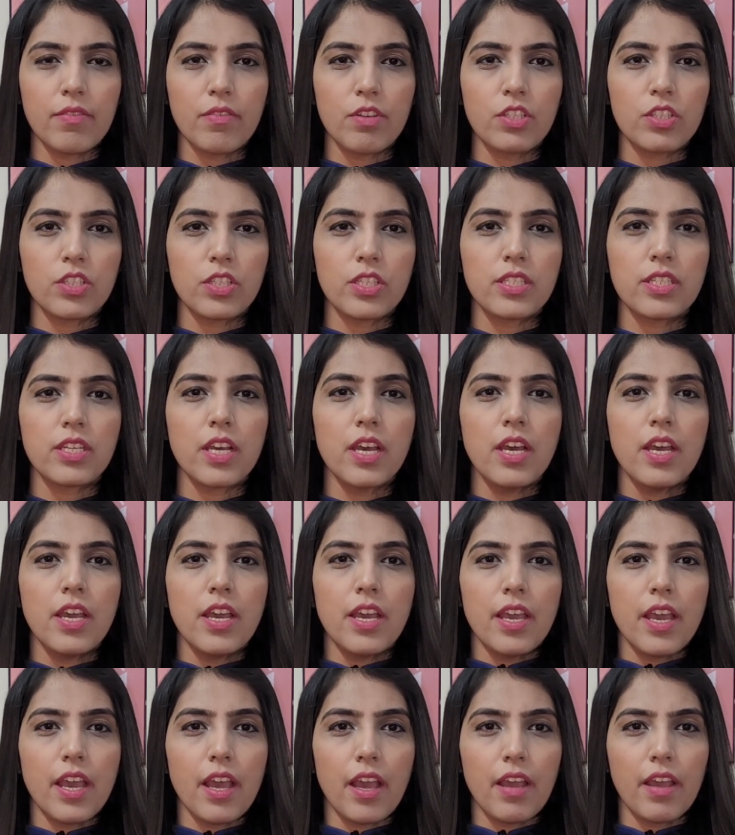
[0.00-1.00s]
which is
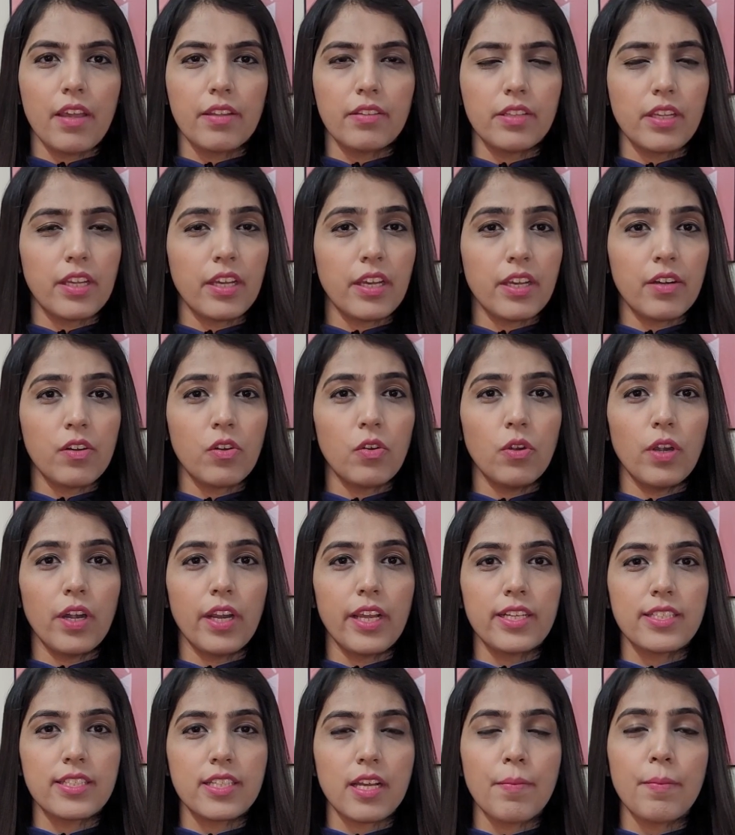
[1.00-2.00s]
they are
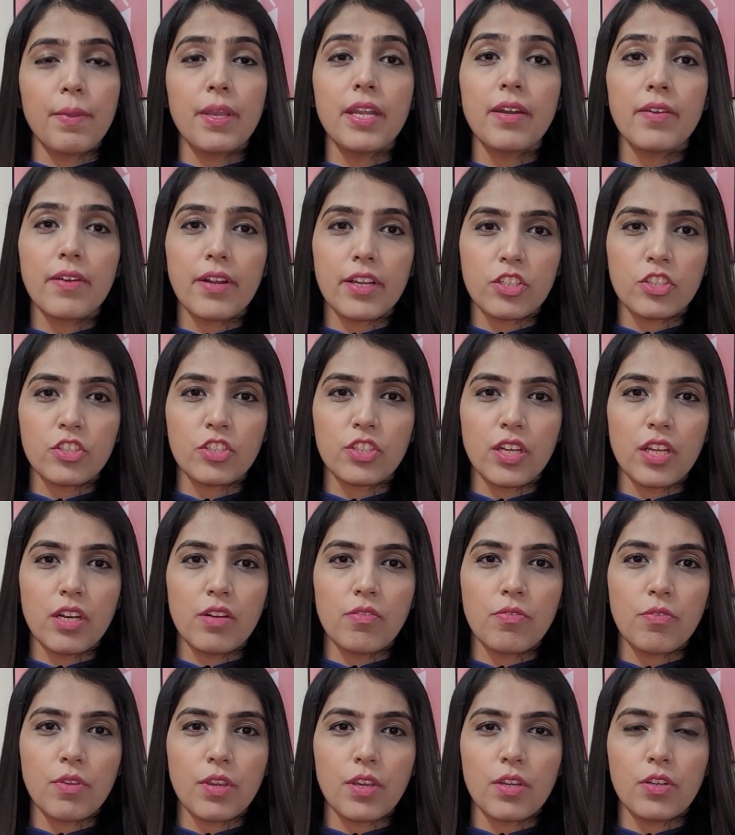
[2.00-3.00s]
holding some
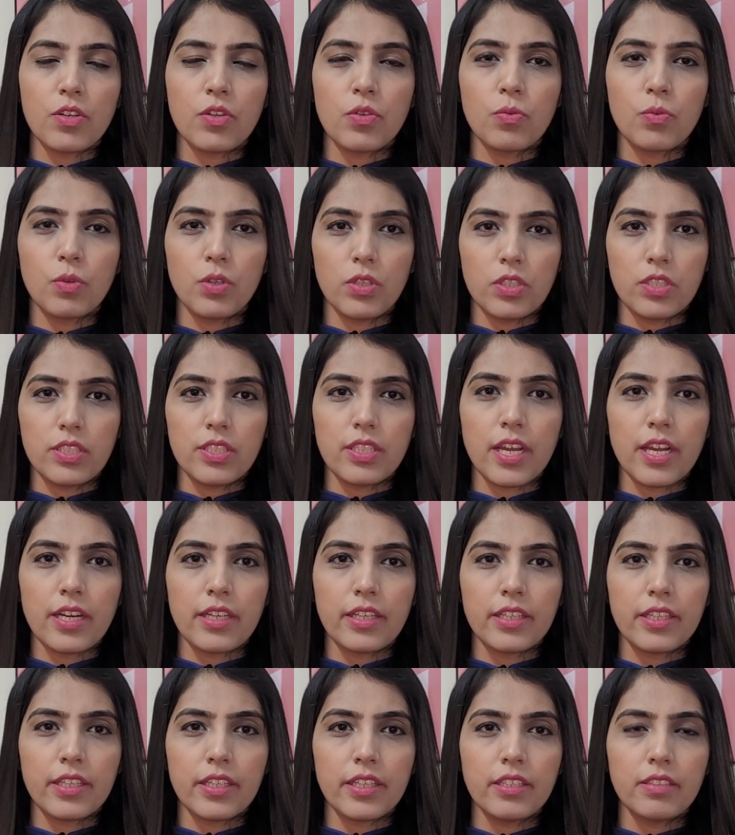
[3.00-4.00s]
irrational fear towards
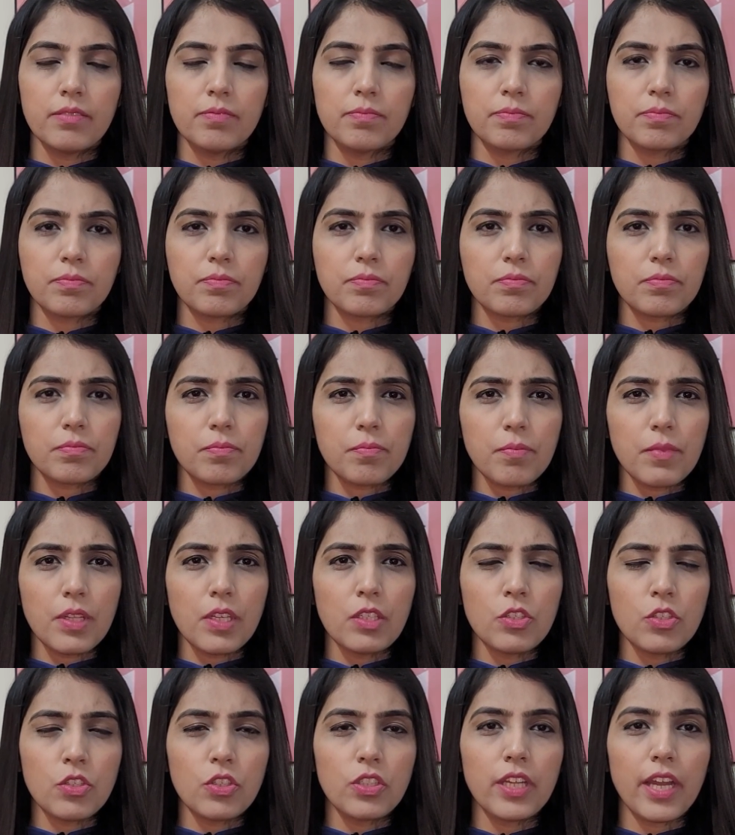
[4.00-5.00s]
that thing.
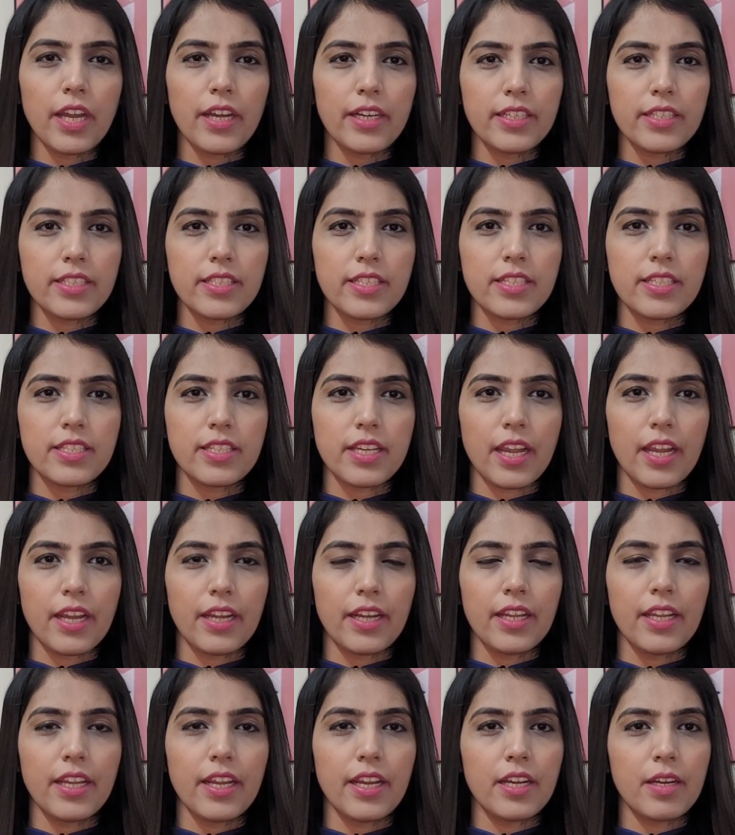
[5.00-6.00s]
So that is
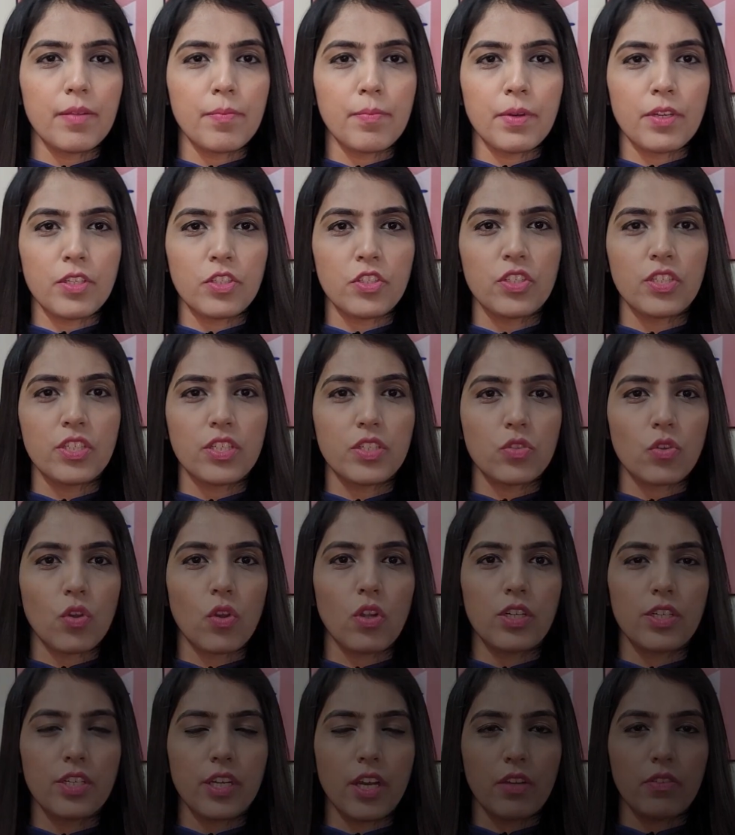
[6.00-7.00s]
anxiety, and depression is
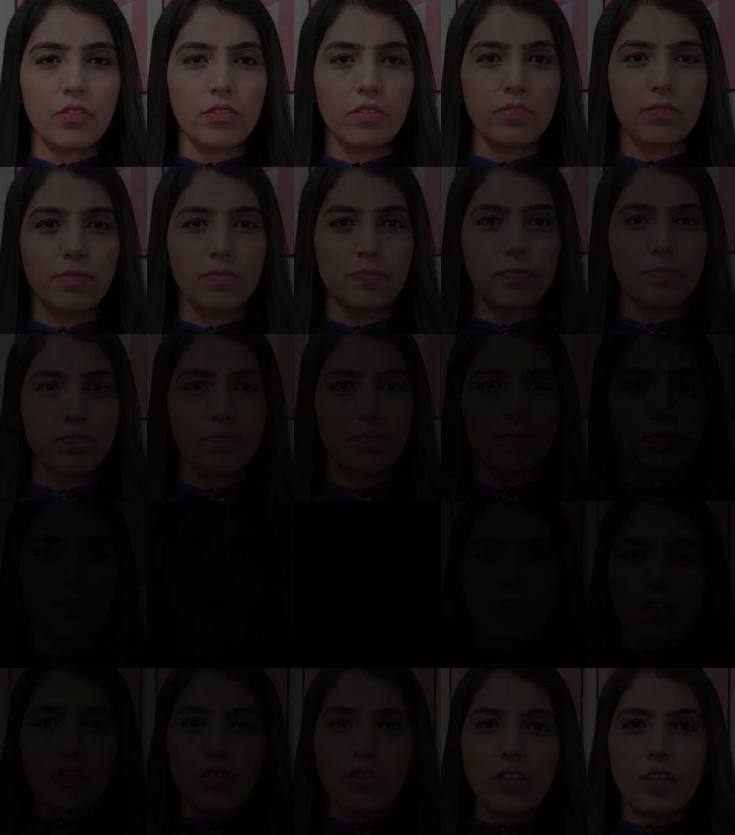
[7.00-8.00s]
all down.
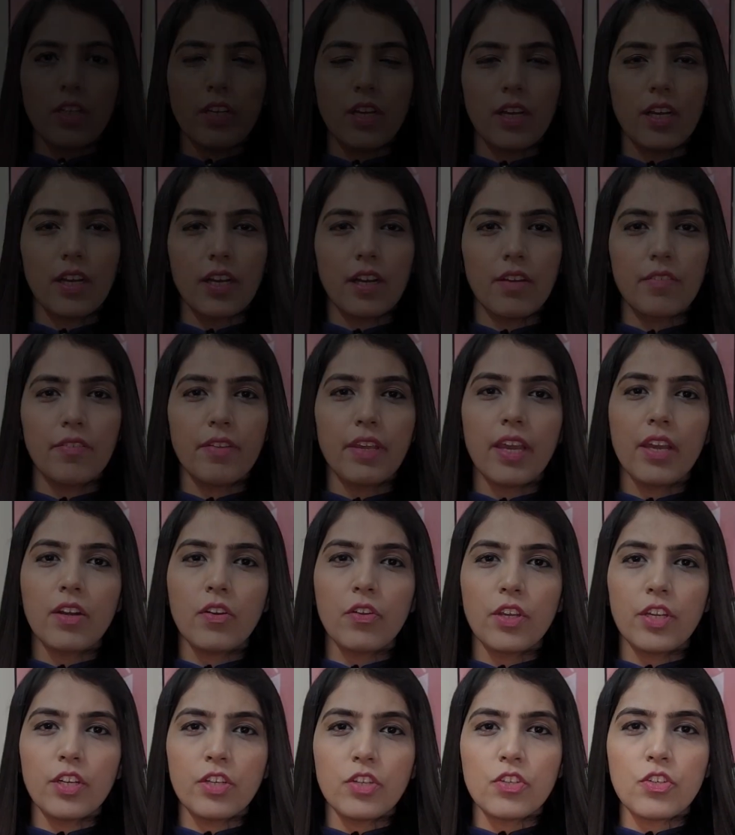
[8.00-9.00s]
Now we
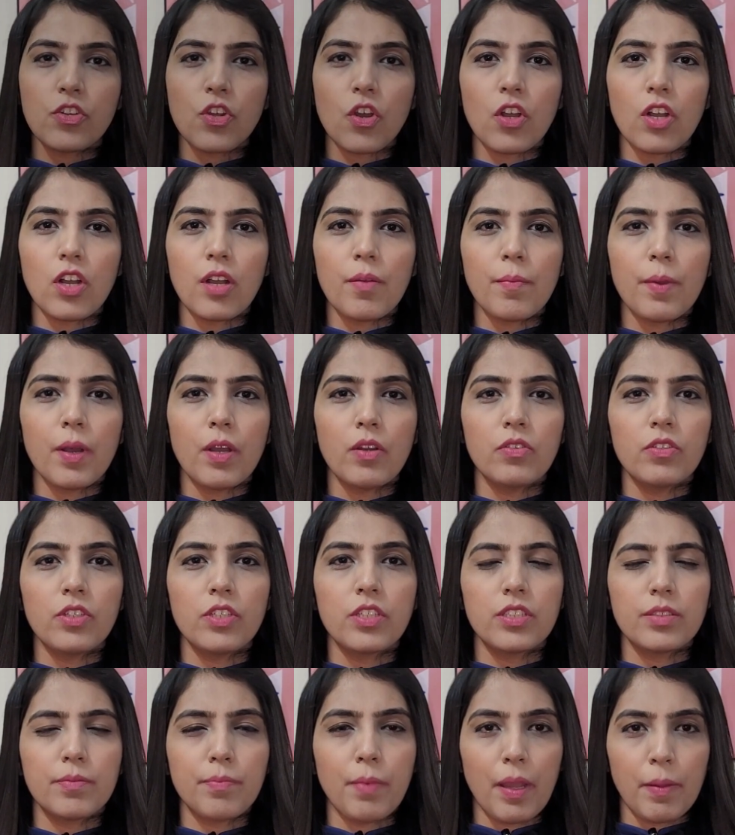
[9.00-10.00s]
are going to talk
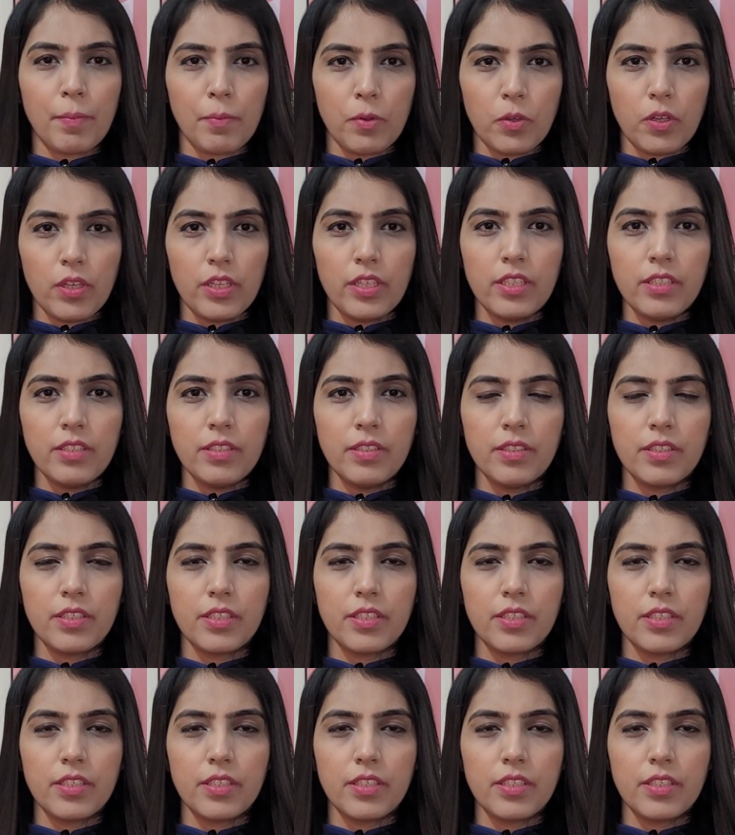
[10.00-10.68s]
about bipolar